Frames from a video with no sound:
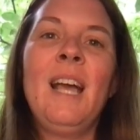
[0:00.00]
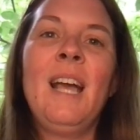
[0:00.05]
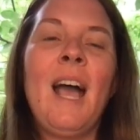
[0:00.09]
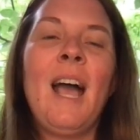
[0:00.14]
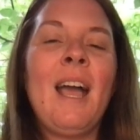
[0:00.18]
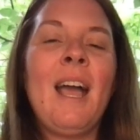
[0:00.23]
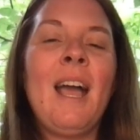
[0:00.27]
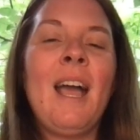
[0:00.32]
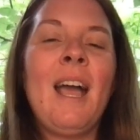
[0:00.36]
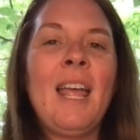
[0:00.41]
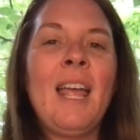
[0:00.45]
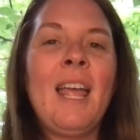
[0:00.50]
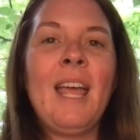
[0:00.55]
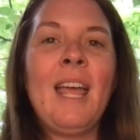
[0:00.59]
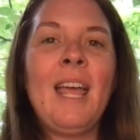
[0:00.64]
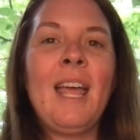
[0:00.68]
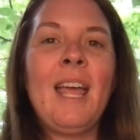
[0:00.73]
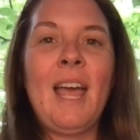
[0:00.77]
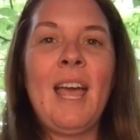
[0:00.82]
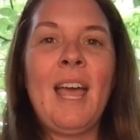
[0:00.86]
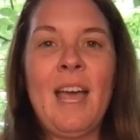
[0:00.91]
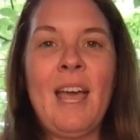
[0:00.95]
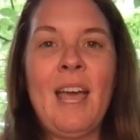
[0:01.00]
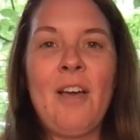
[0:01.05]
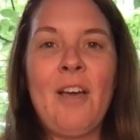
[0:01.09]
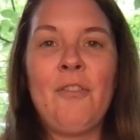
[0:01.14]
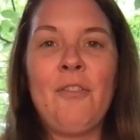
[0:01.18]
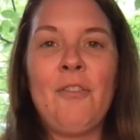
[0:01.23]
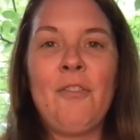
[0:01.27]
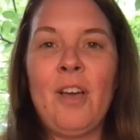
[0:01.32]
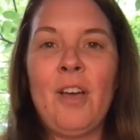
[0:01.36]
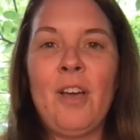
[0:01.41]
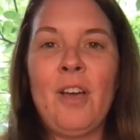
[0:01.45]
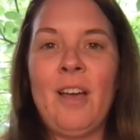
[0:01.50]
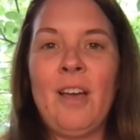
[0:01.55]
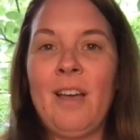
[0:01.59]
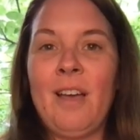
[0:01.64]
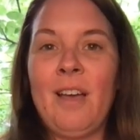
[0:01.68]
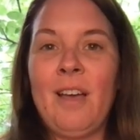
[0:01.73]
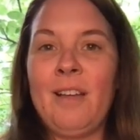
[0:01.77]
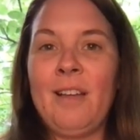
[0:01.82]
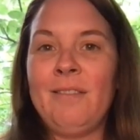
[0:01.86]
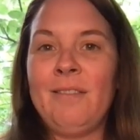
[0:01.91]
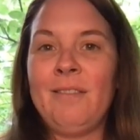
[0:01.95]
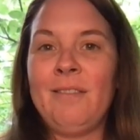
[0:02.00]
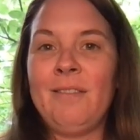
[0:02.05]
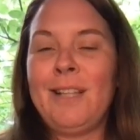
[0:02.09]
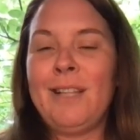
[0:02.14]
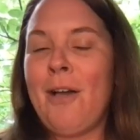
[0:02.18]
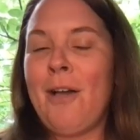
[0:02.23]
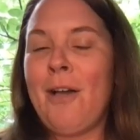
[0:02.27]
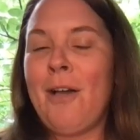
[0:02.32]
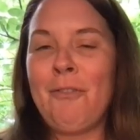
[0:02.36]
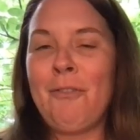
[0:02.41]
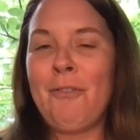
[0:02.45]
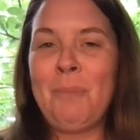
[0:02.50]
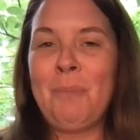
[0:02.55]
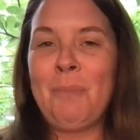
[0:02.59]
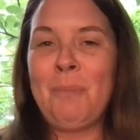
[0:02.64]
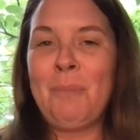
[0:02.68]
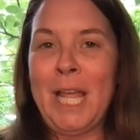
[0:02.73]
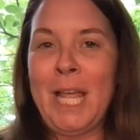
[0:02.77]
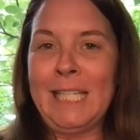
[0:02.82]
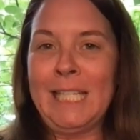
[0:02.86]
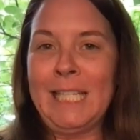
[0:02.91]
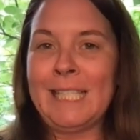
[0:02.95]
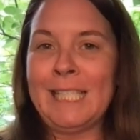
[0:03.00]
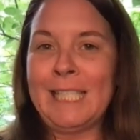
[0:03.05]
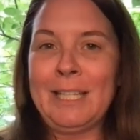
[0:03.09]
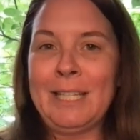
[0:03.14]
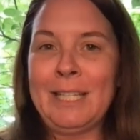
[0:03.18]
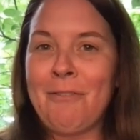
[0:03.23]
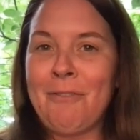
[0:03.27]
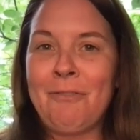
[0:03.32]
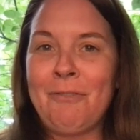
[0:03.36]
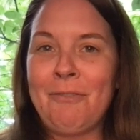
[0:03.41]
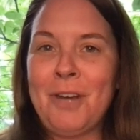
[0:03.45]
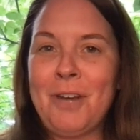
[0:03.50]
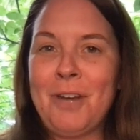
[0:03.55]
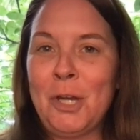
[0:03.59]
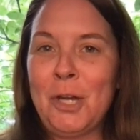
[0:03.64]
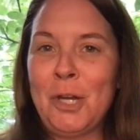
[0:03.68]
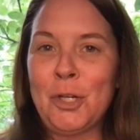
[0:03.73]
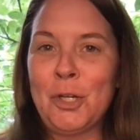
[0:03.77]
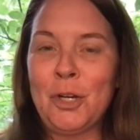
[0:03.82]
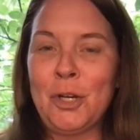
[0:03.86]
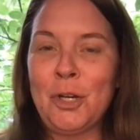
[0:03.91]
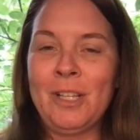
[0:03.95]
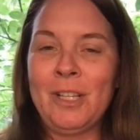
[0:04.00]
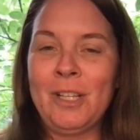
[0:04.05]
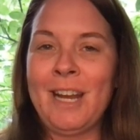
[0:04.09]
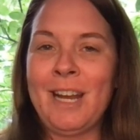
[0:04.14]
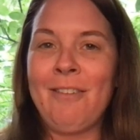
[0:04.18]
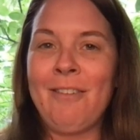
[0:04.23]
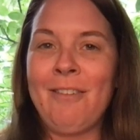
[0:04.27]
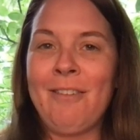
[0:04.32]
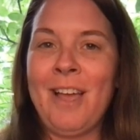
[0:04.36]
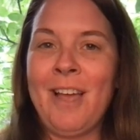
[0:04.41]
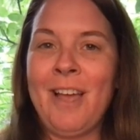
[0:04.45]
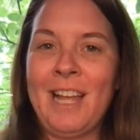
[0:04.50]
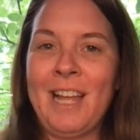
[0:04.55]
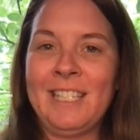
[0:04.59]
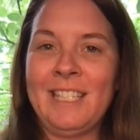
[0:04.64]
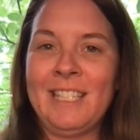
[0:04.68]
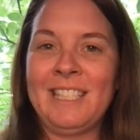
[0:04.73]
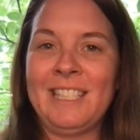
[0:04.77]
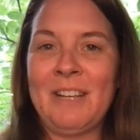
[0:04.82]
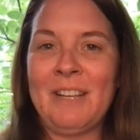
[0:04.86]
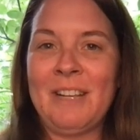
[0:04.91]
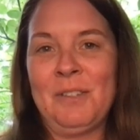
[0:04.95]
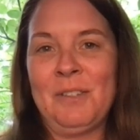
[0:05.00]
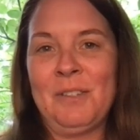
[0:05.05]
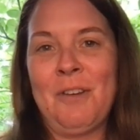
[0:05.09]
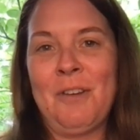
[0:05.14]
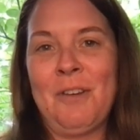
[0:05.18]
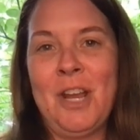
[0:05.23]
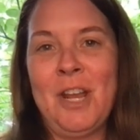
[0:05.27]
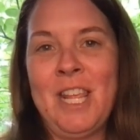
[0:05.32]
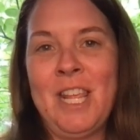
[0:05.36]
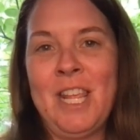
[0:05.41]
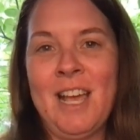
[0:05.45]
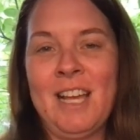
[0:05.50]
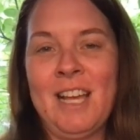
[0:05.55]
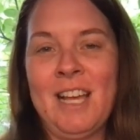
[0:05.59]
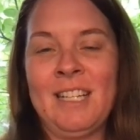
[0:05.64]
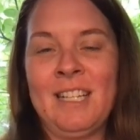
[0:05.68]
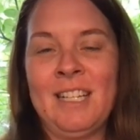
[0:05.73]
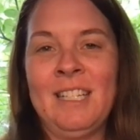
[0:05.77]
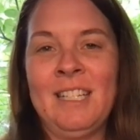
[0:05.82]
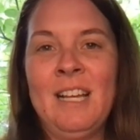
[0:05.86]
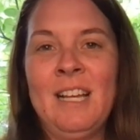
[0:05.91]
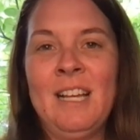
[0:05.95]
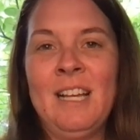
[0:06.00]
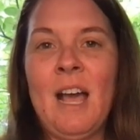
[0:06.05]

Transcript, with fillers: I have a love of plants, a love of nature that I've had since I was very young.